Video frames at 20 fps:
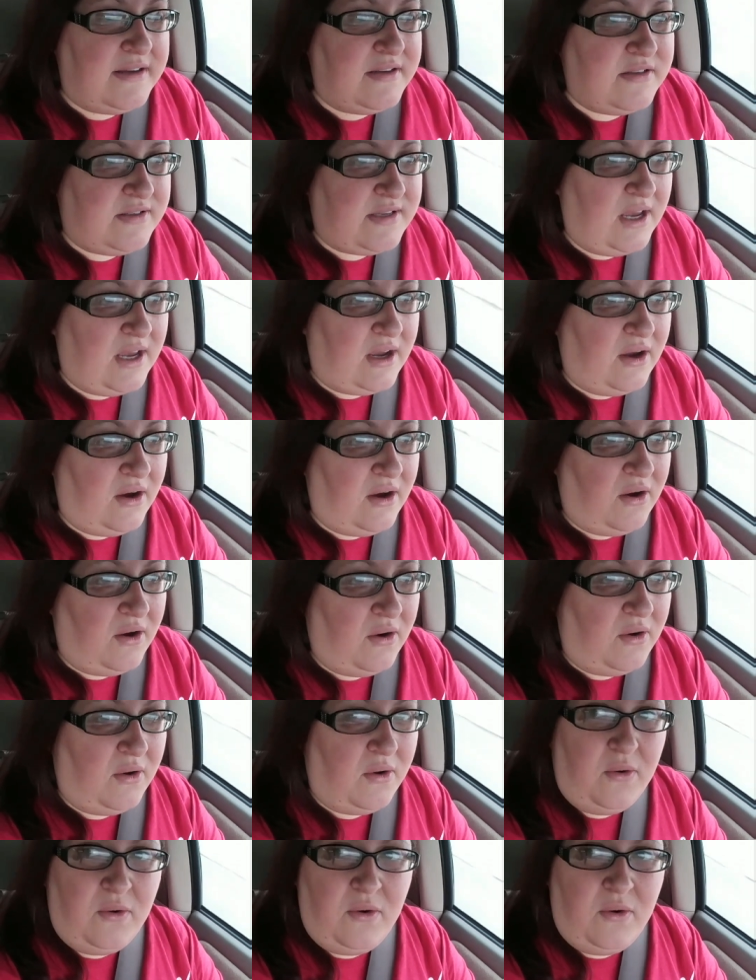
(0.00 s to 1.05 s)

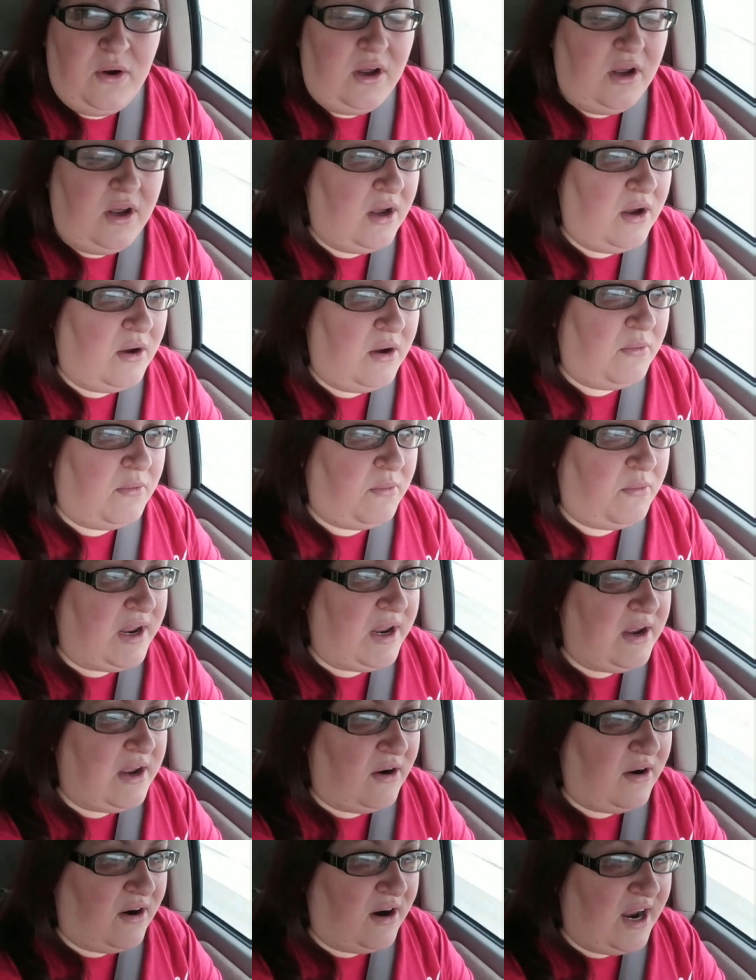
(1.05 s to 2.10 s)
So
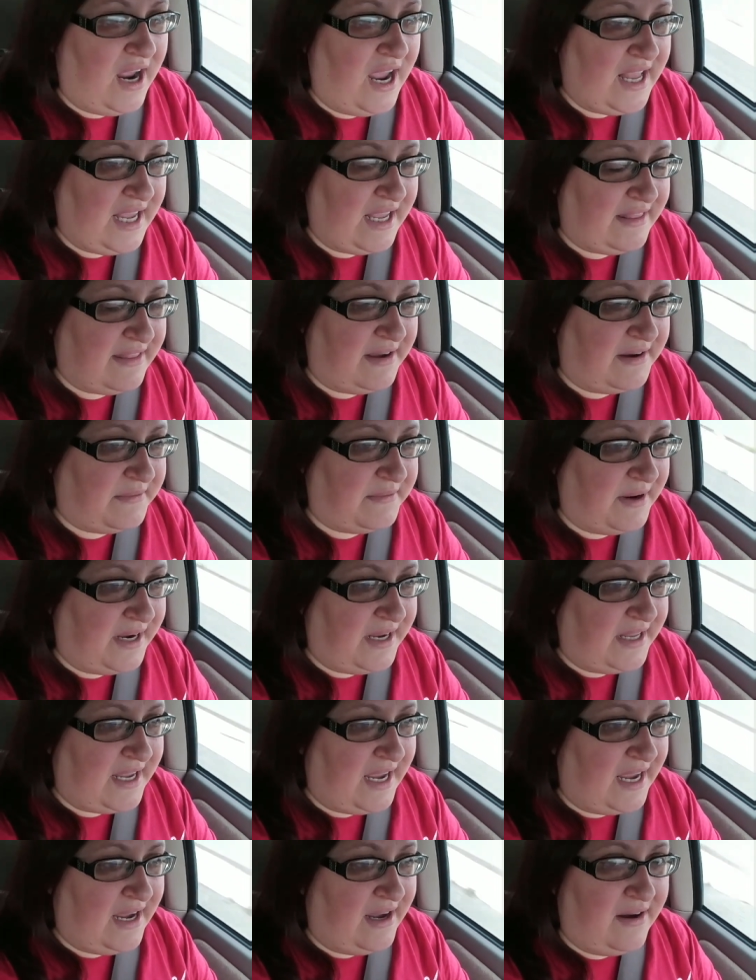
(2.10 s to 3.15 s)
we are heading there
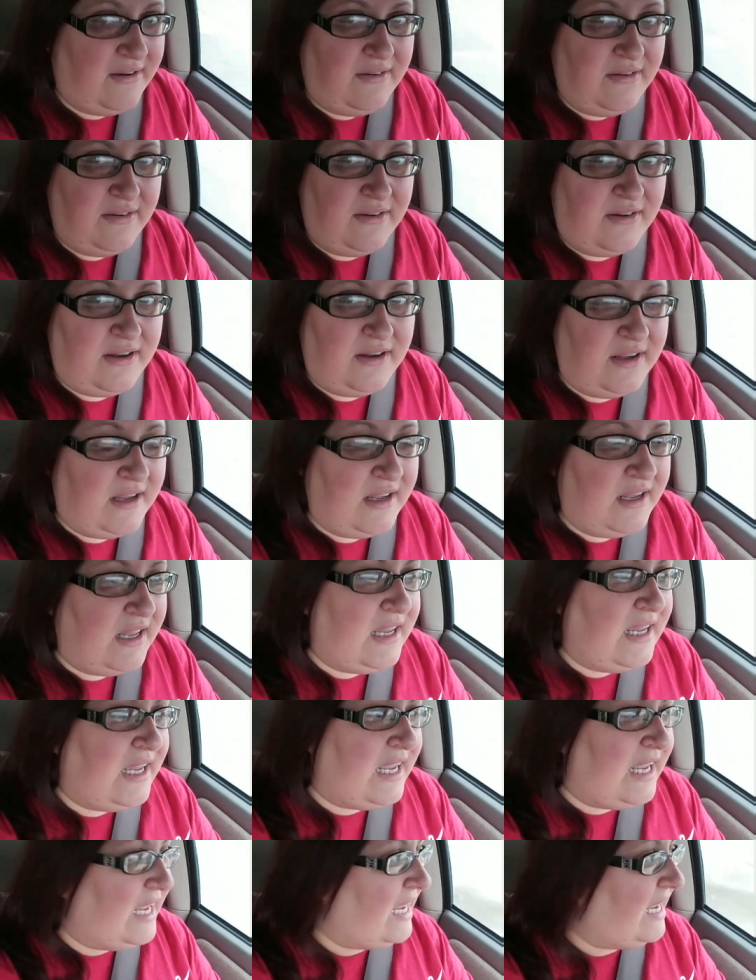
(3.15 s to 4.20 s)
right now.
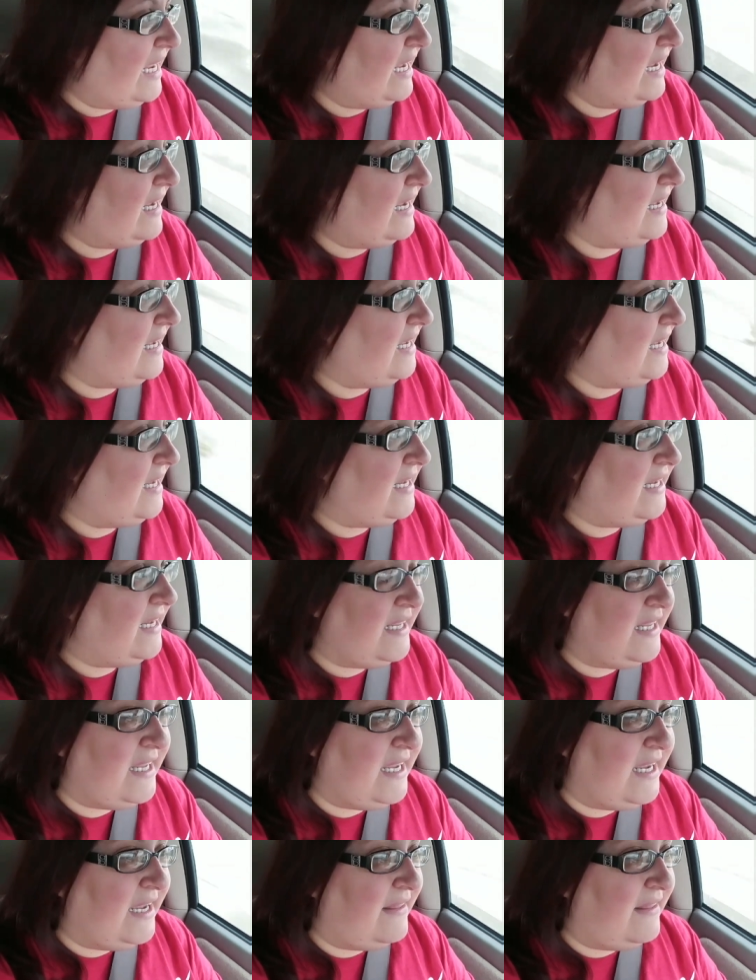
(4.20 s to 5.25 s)

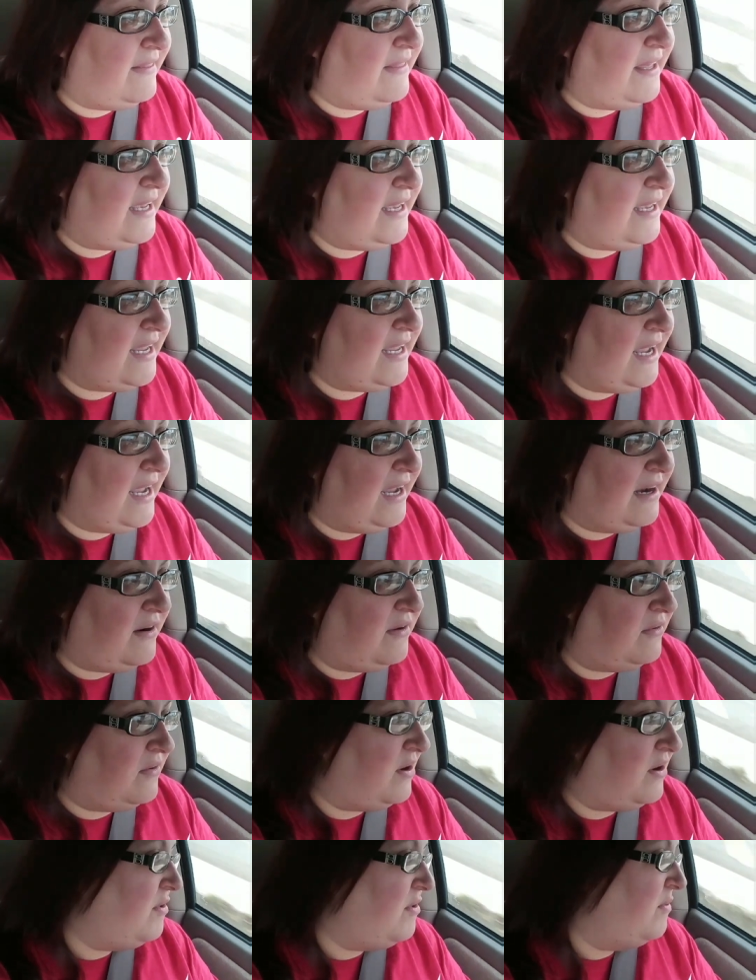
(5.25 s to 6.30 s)
And then I
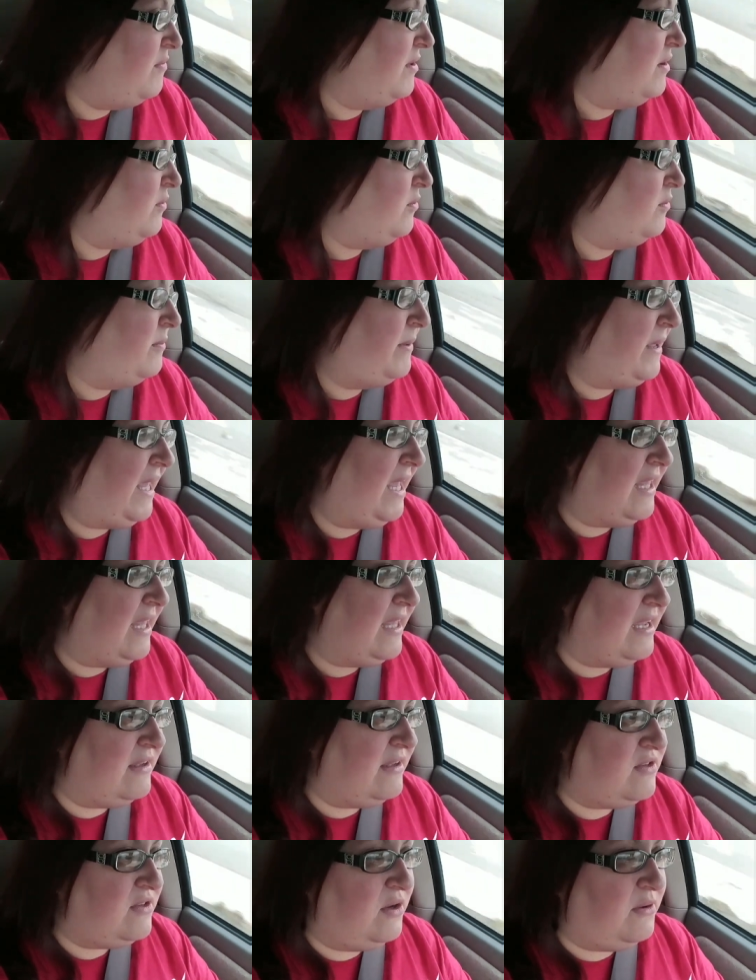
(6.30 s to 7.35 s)
don't know what we will be getting
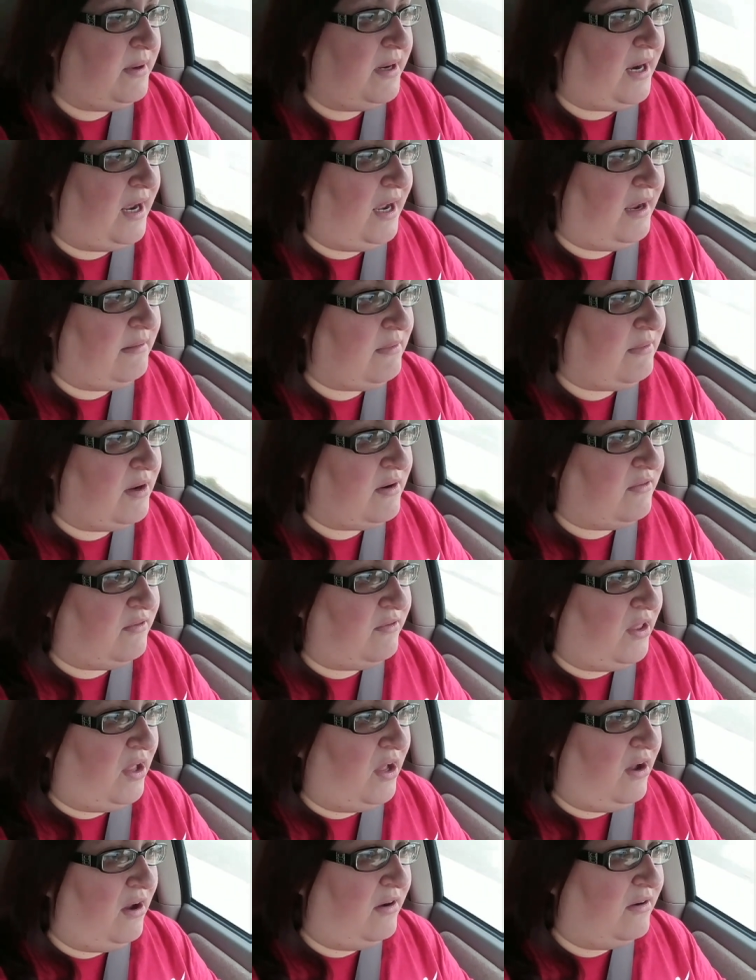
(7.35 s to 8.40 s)
into, but I'm going to
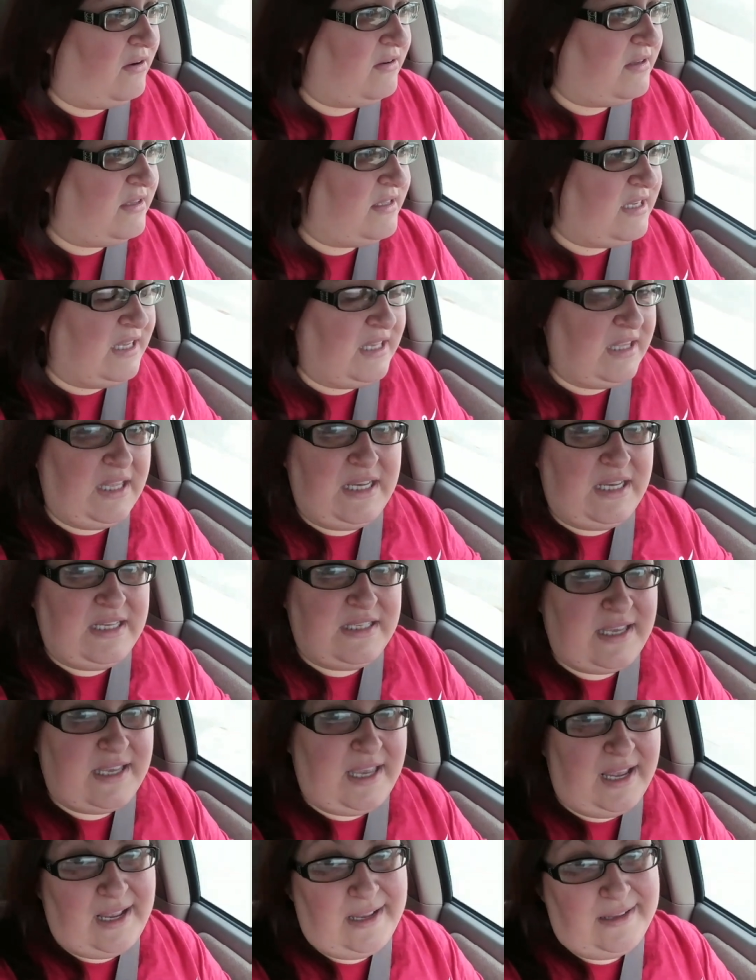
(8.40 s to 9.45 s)
vlog to at
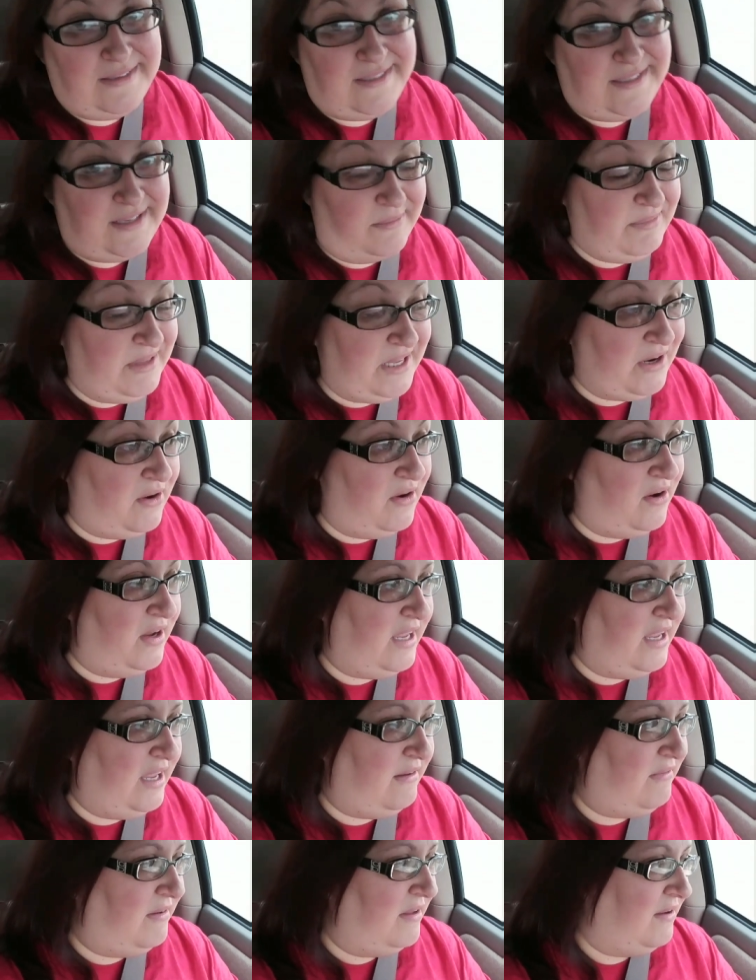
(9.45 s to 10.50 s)
least get something
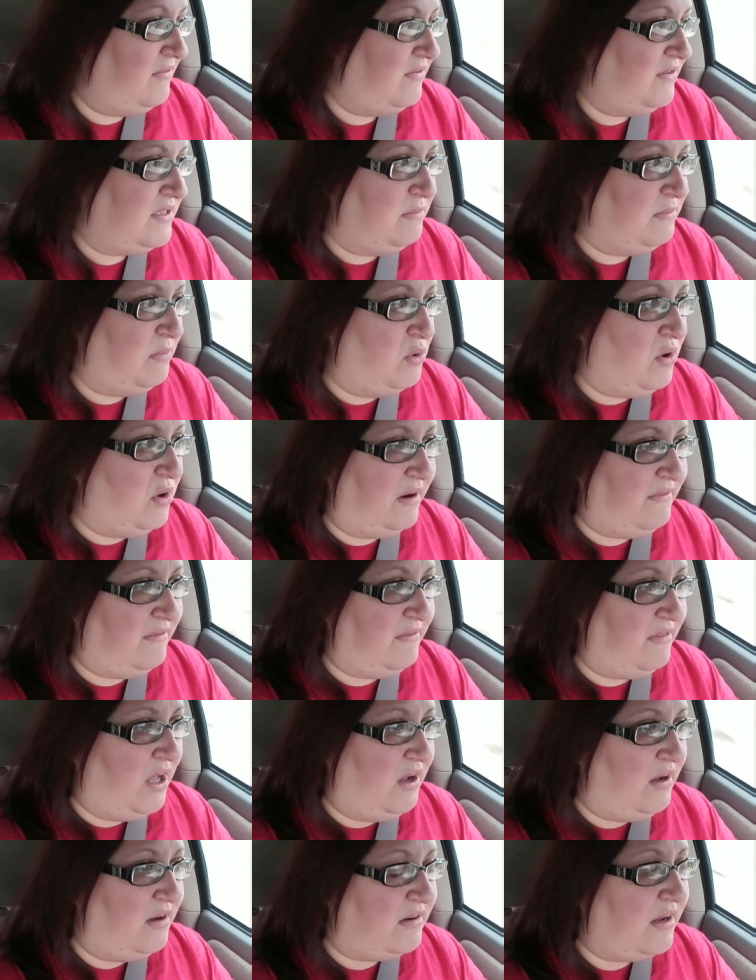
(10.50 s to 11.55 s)
on, even if it's a boring
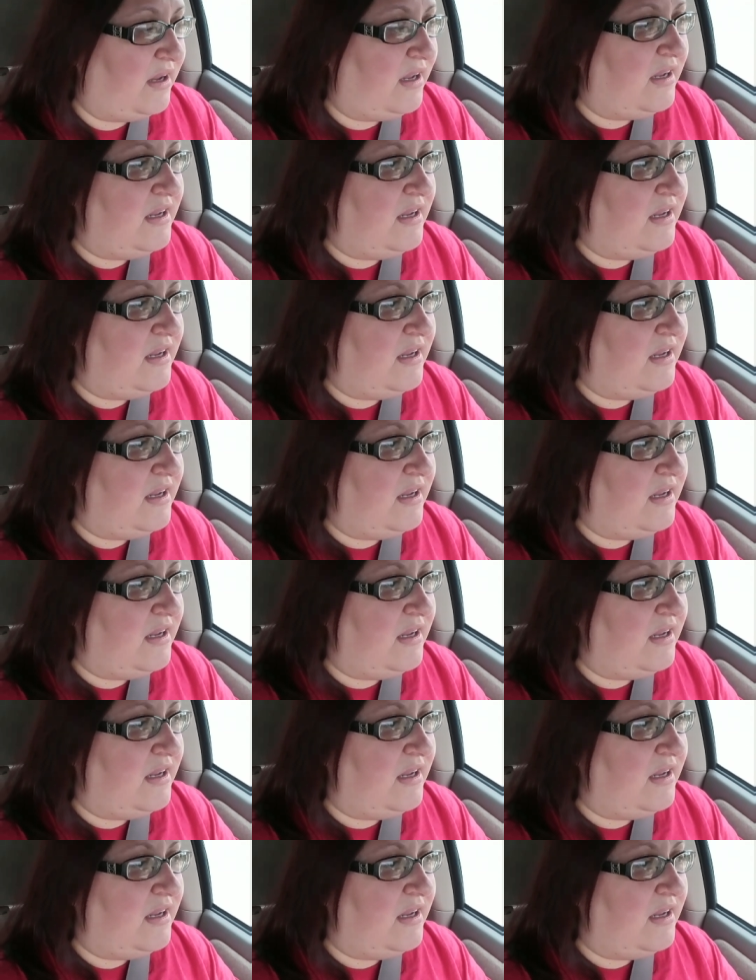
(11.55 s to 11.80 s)
vlog.